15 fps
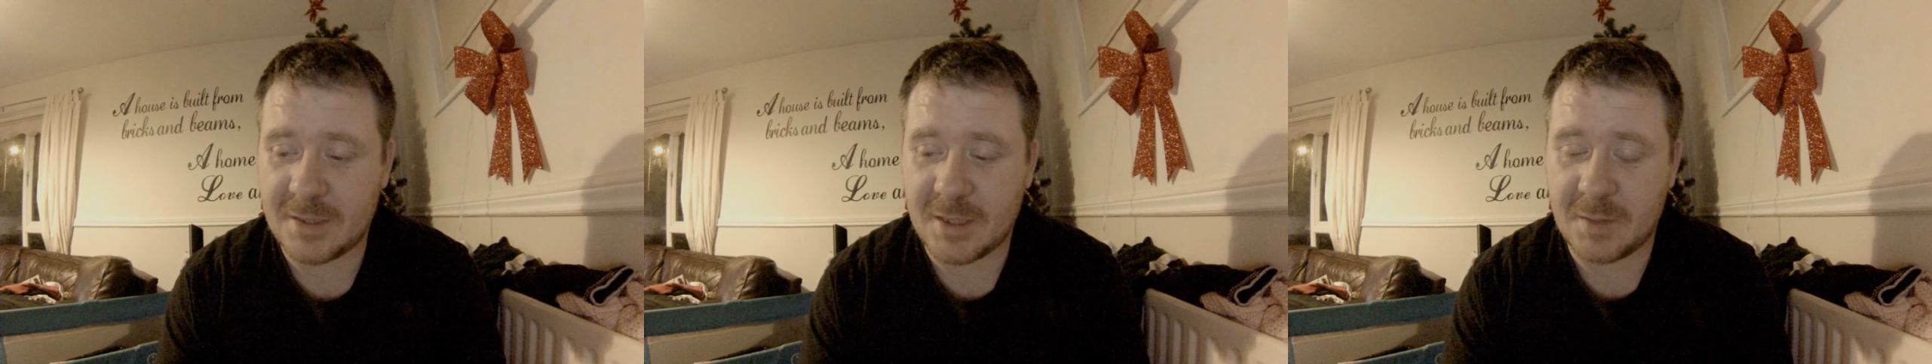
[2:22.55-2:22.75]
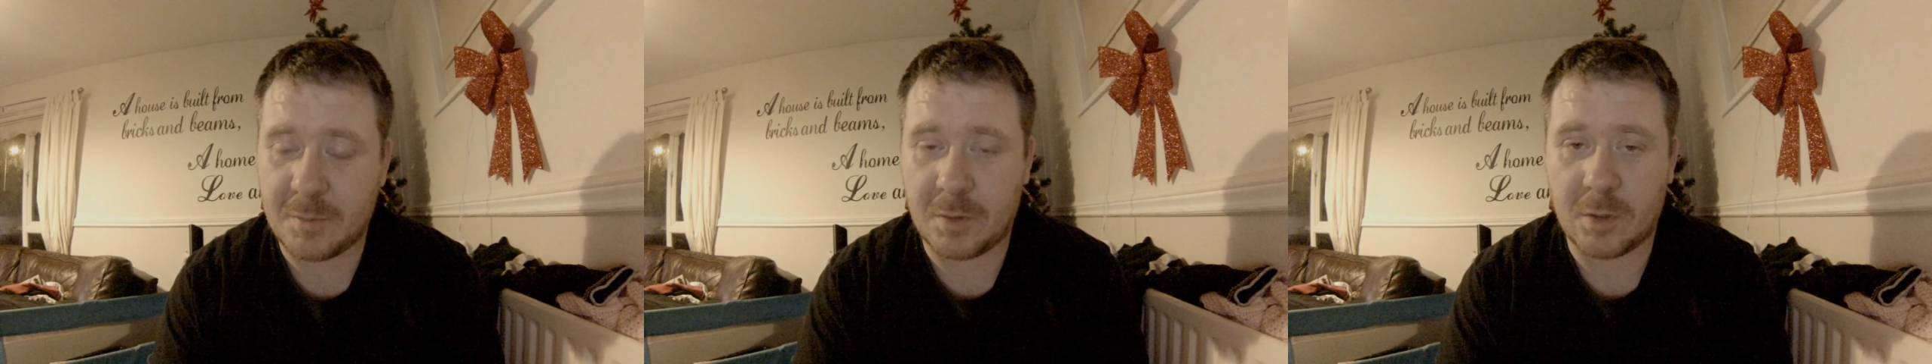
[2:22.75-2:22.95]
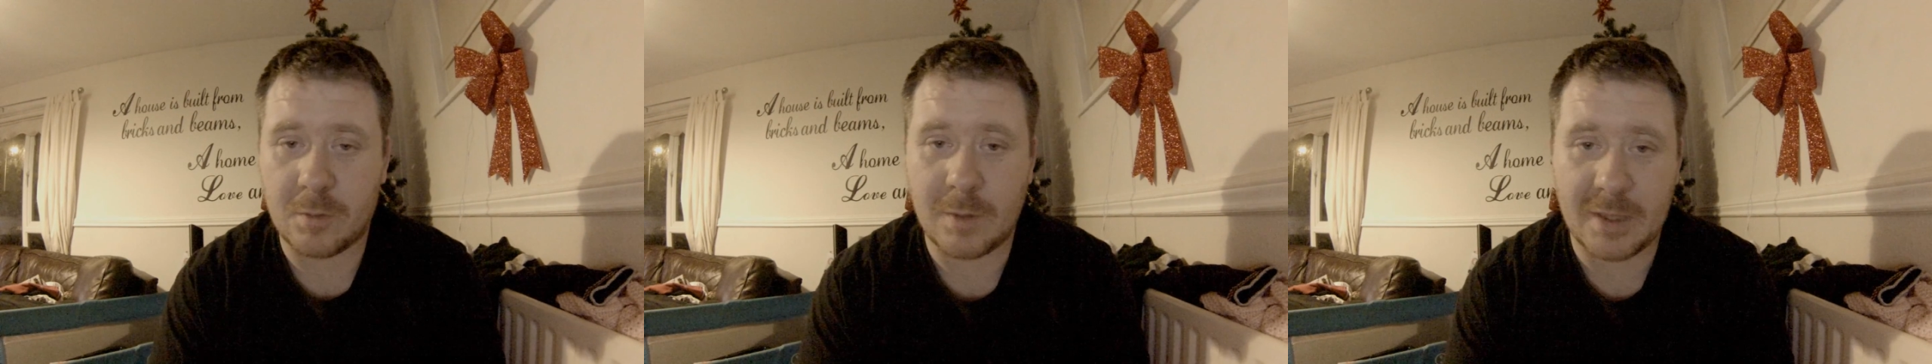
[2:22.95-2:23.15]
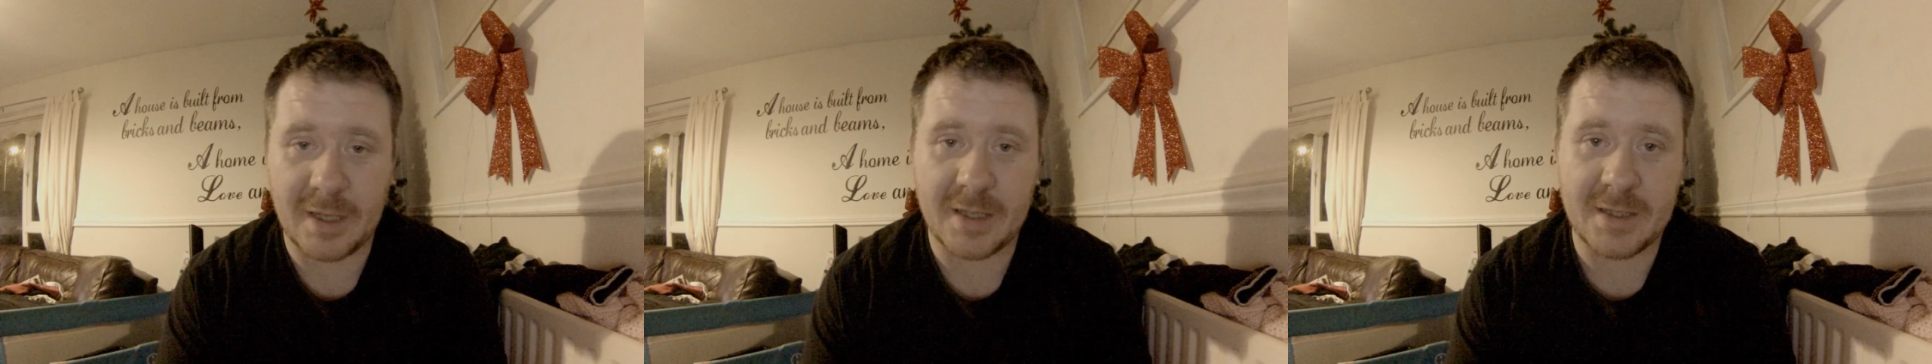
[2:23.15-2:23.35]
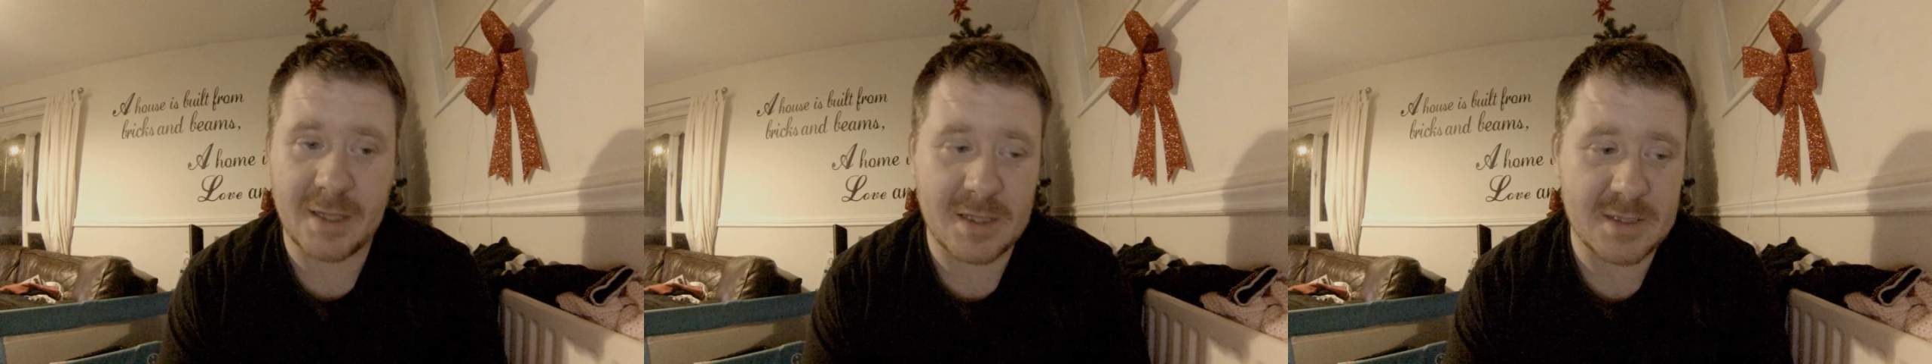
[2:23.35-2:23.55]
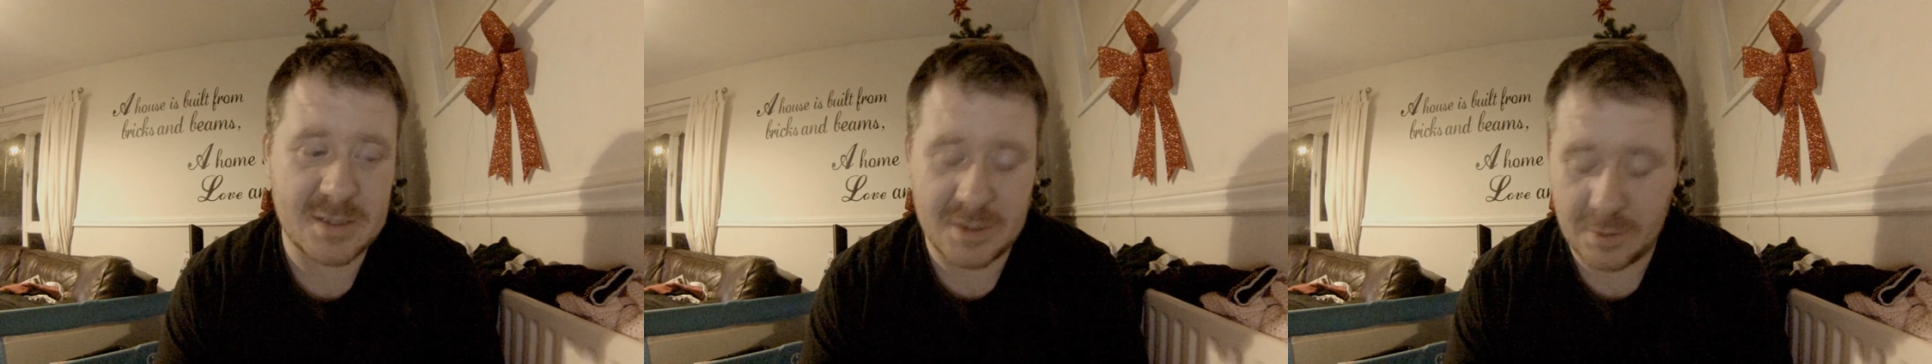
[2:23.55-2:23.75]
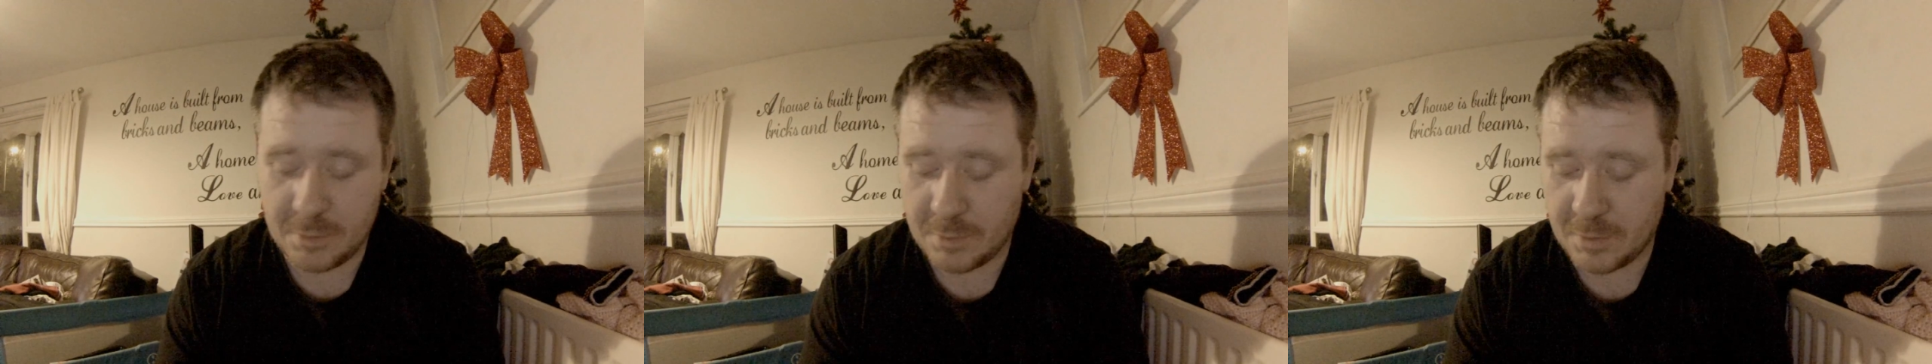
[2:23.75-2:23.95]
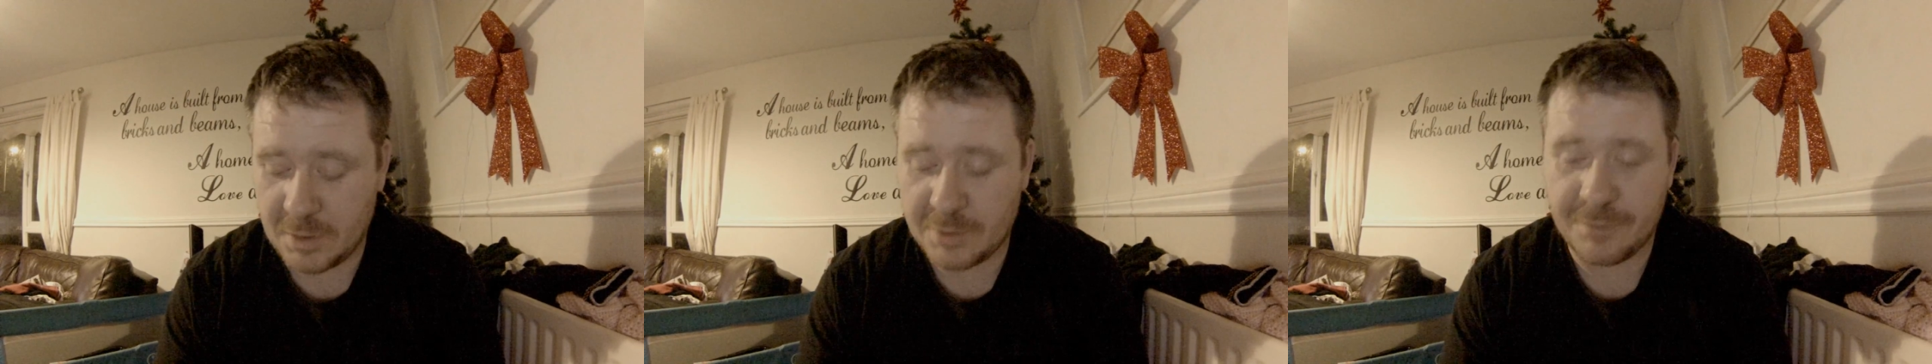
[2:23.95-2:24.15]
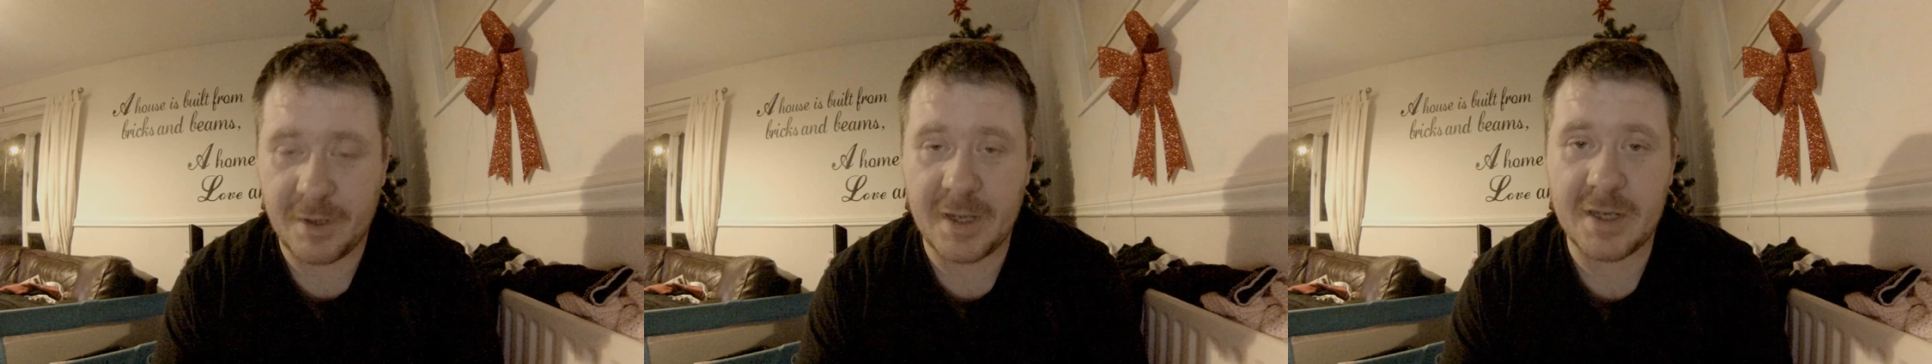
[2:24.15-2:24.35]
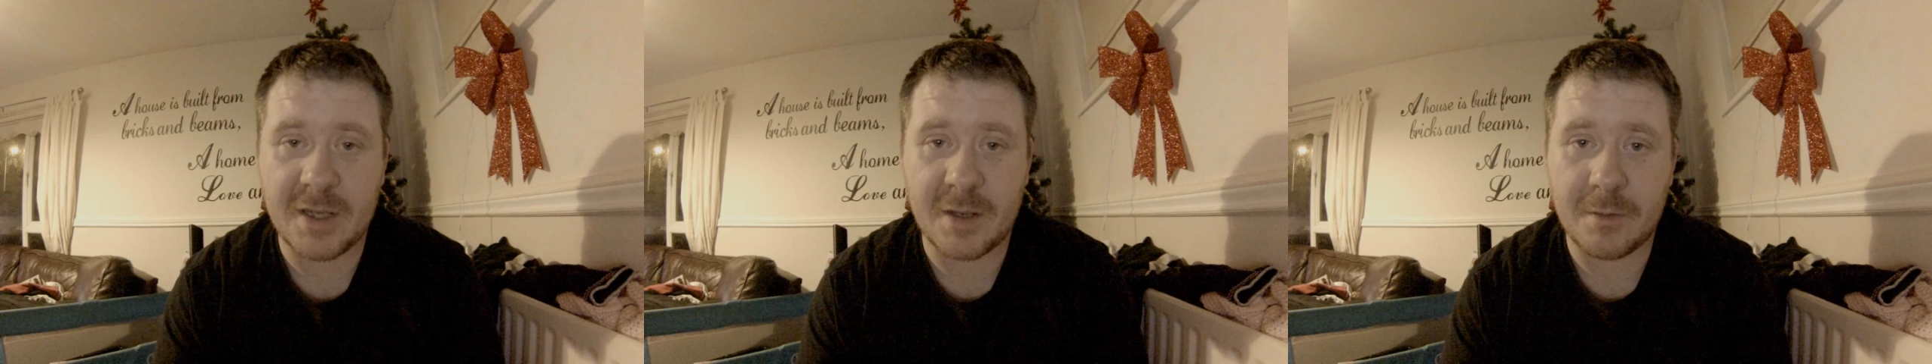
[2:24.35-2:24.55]
and you plug one end into your
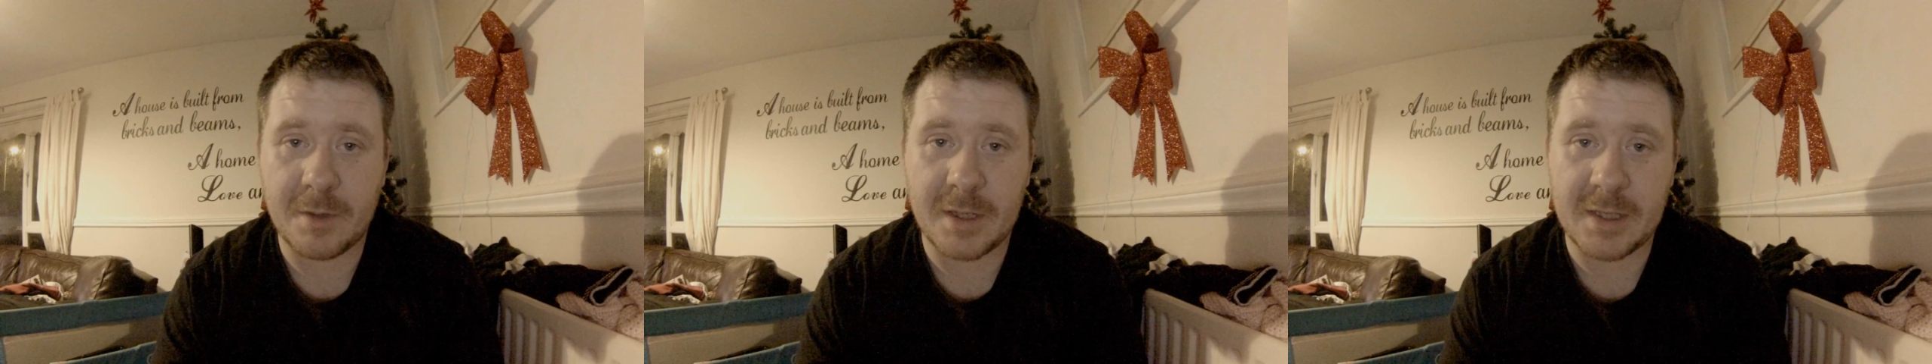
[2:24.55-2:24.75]
radio